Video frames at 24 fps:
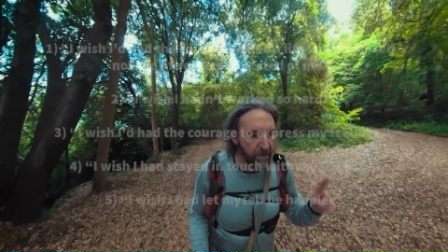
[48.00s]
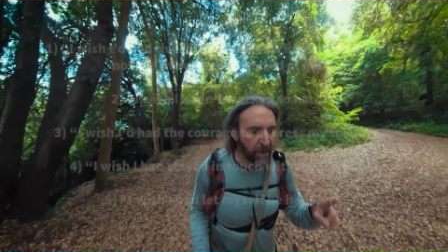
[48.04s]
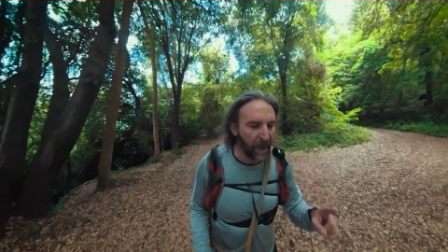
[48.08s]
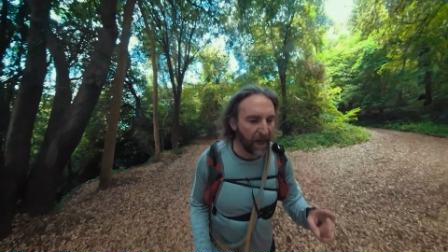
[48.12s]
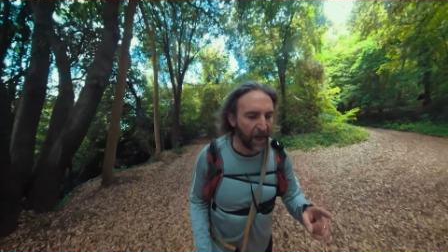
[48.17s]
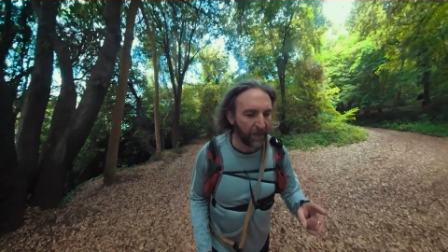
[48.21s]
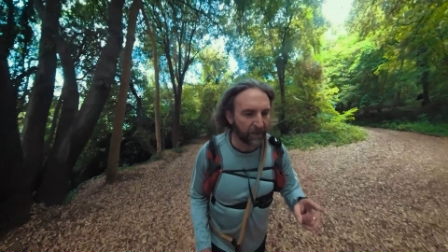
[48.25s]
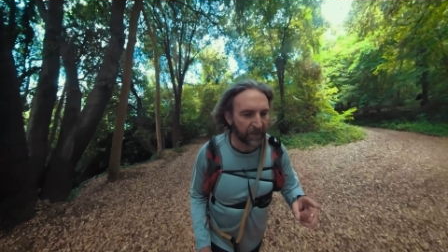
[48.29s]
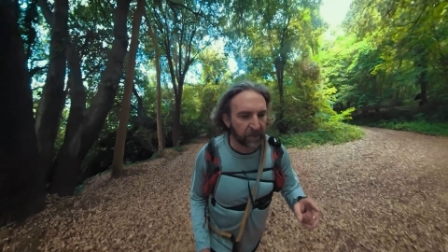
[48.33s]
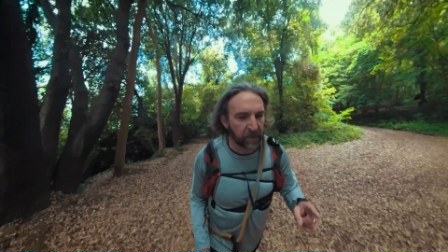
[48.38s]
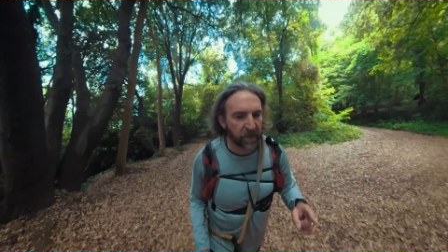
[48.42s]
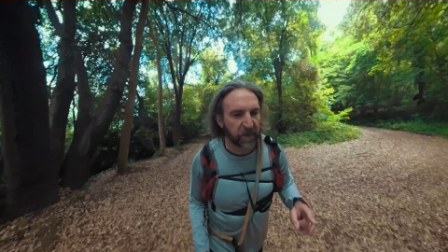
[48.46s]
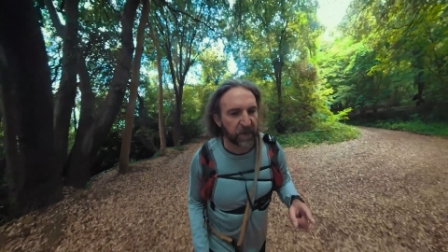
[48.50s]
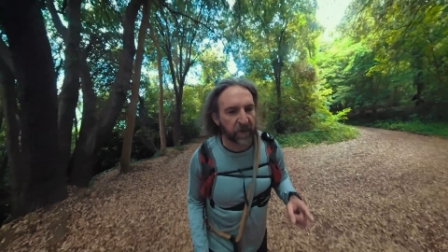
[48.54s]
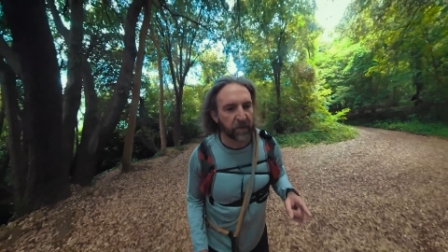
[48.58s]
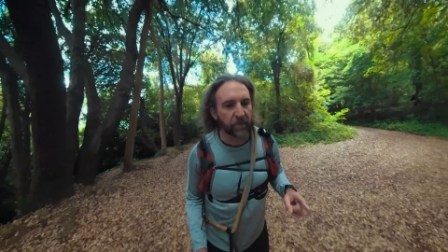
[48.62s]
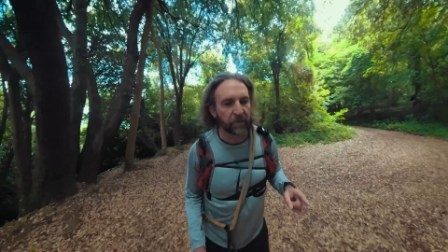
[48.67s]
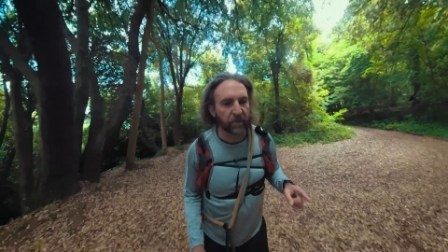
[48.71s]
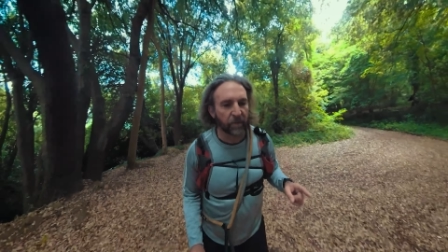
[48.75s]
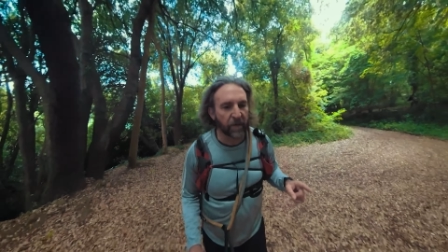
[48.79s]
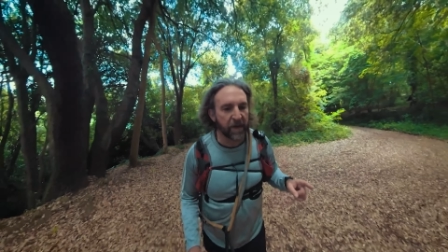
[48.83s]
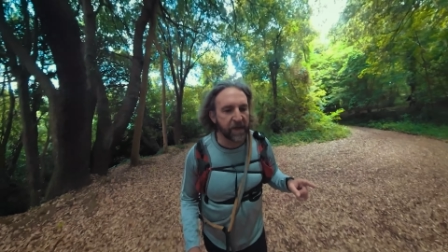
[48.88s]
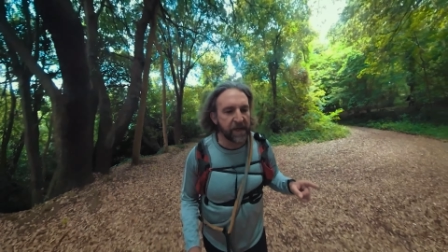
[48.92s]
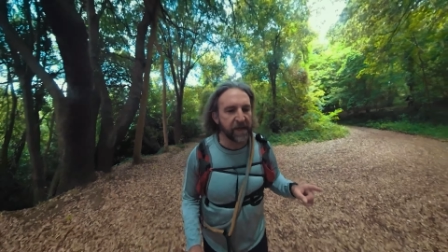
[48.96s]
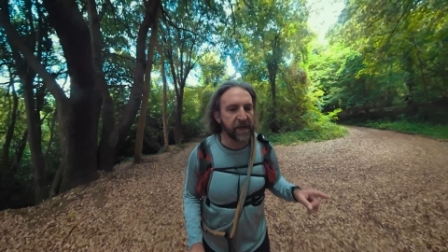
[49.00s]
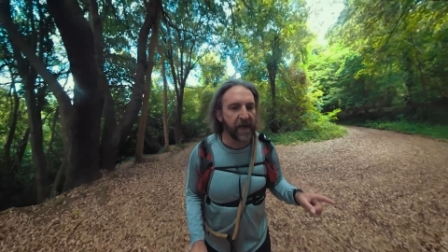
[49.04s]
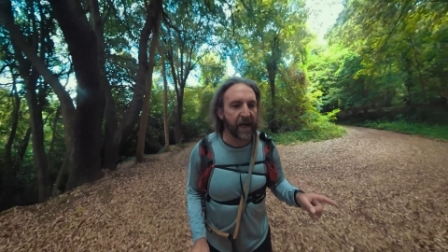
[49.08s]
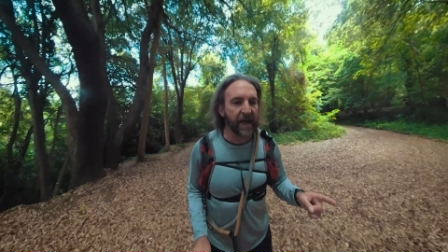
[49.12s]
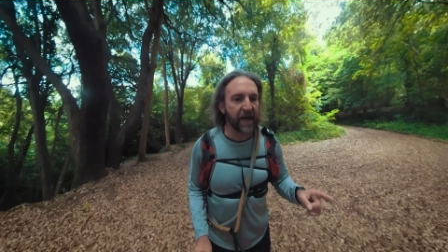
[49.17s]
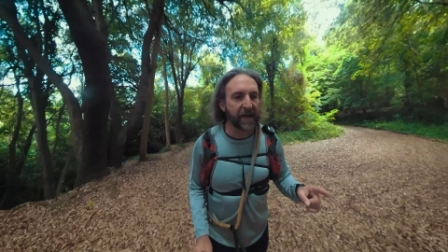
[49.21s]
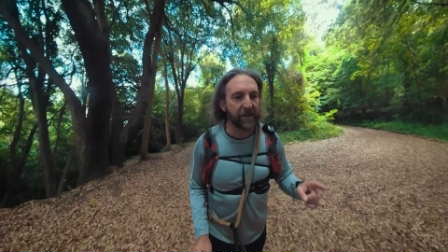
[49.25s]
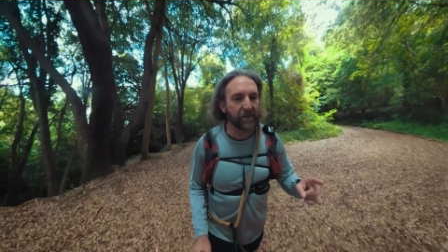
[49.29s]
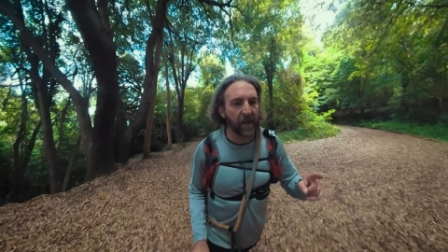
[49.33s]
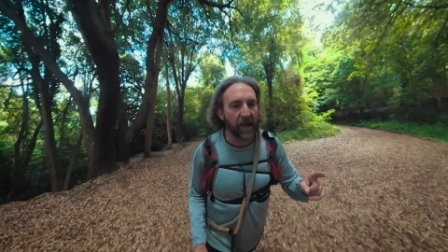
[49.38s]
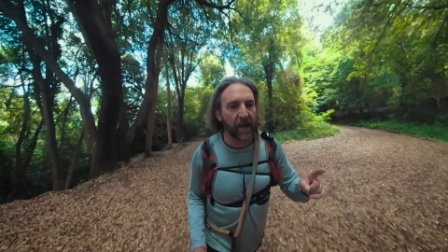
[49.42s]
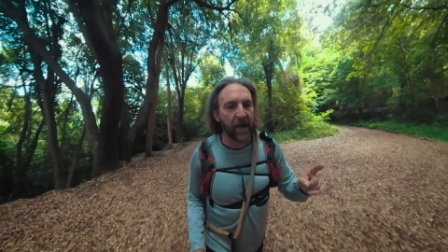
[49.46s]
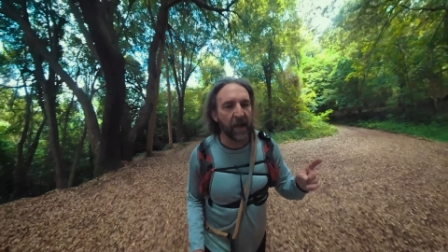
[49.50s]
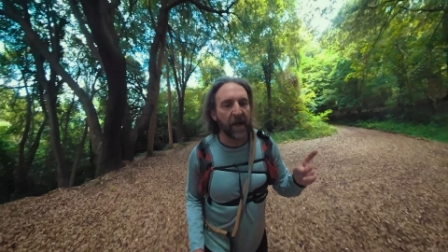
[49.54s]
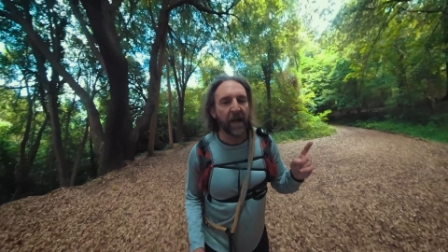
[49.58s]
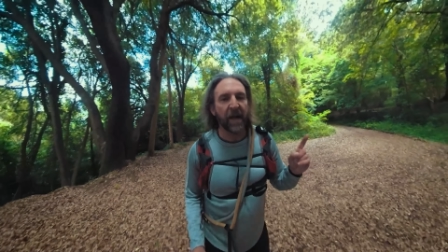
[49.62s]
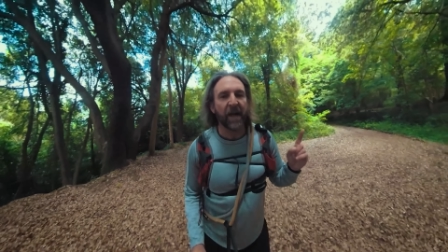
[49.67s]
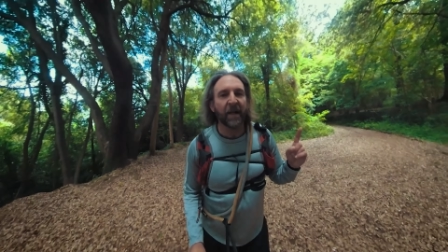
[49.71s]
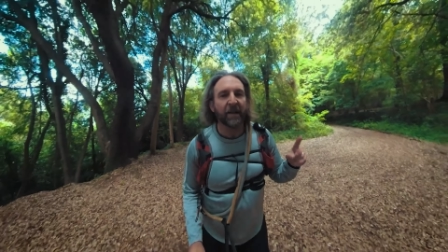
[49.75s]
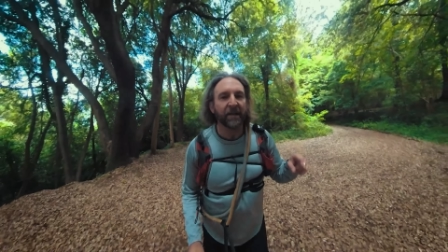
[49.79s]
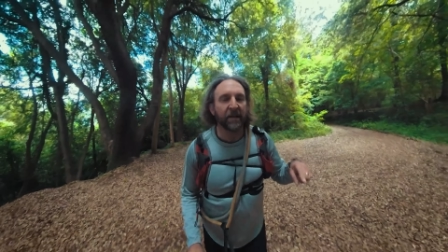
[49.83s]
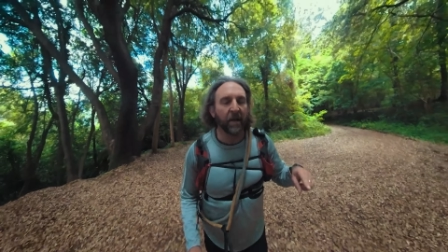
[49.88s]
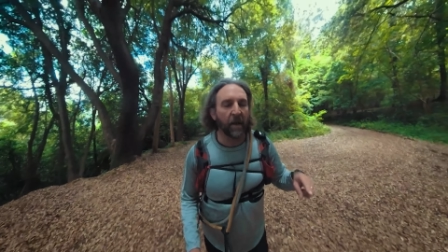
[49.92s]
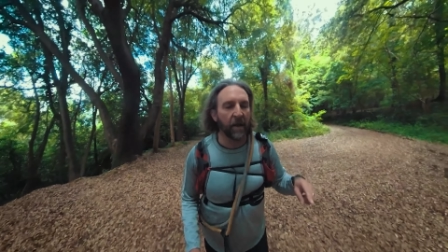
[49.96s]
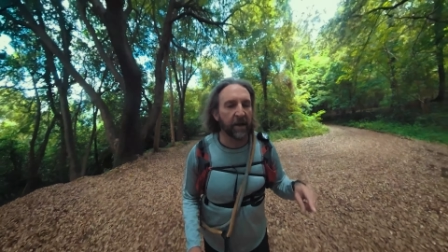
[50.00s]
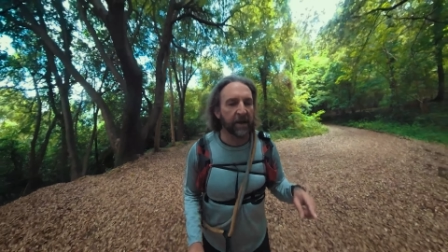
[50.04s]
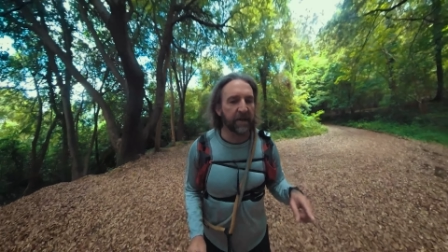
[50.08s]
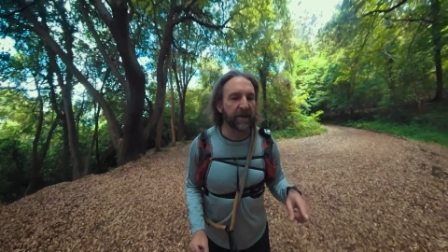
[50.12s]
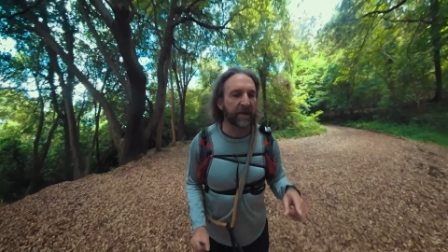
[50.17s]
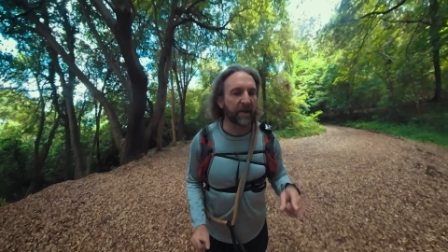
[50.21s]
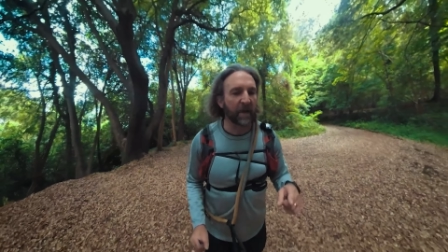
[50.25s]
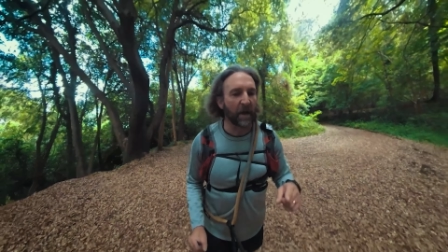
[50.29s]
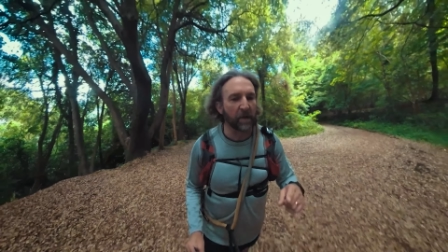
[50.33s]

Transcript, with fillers: Perhaps we should rename Nike's